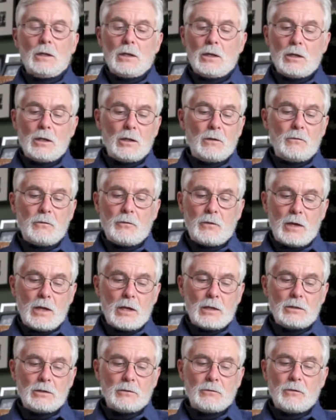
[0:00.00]
And in
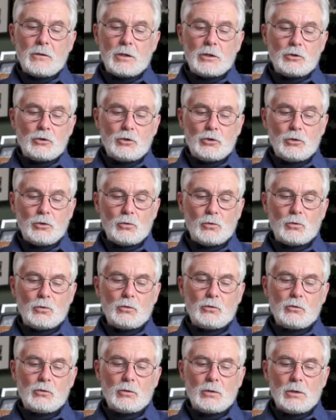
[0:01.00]
fact, if they
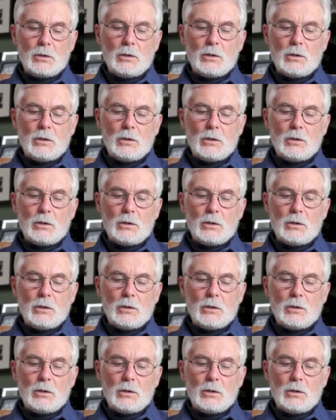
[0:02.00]
choose,